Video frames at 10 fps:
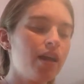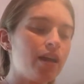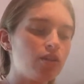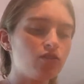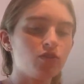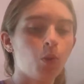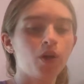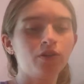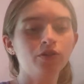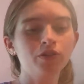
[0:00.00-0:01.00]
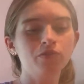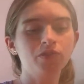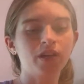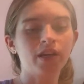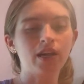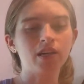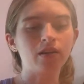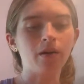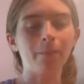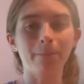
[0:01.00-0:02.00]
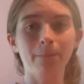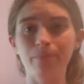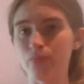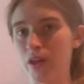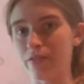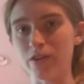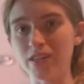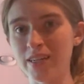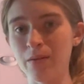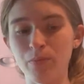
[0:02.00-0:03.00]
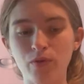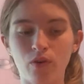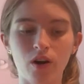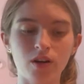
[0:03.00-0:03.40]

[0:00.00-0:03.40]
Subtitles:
and also what you're using in, like, for example,